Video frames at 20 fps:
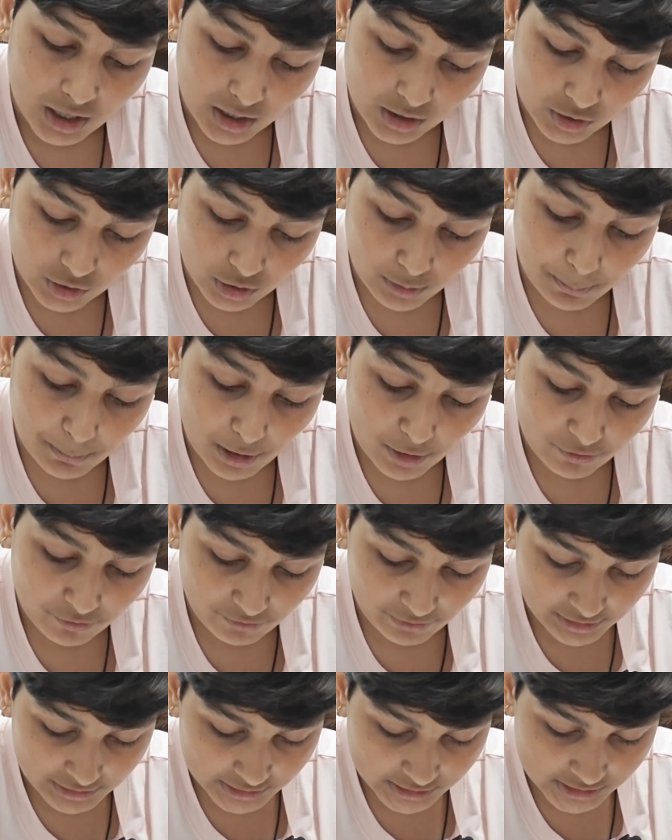A group
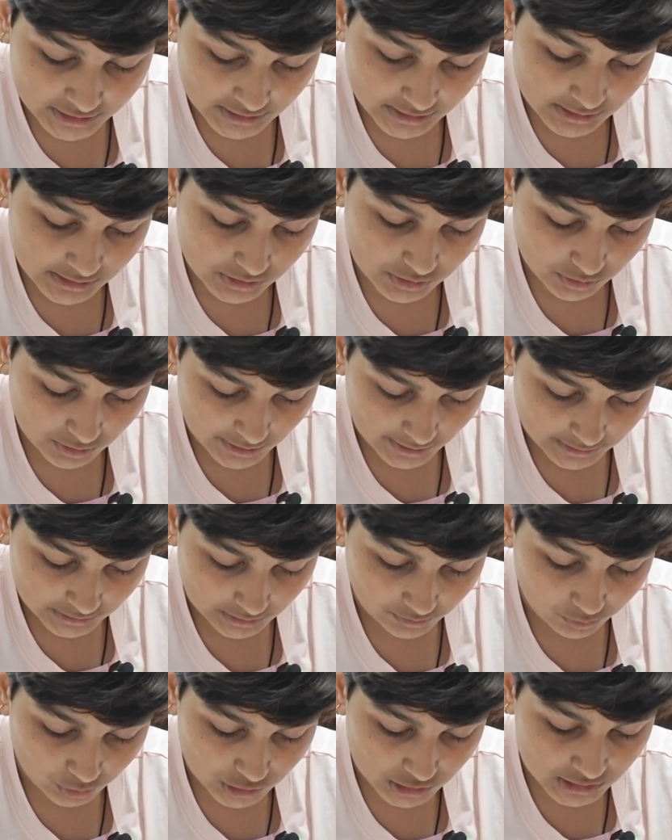of villages
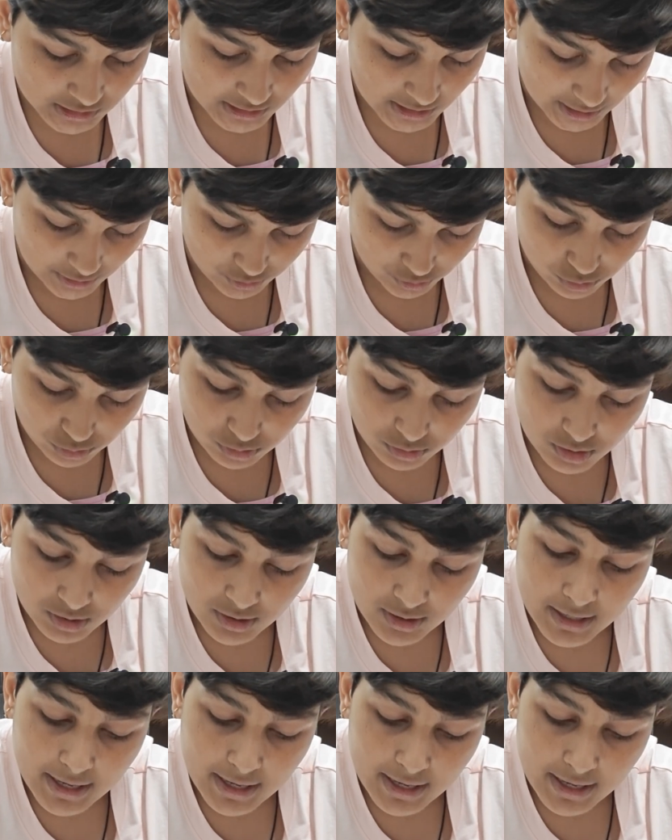together was a Nadu,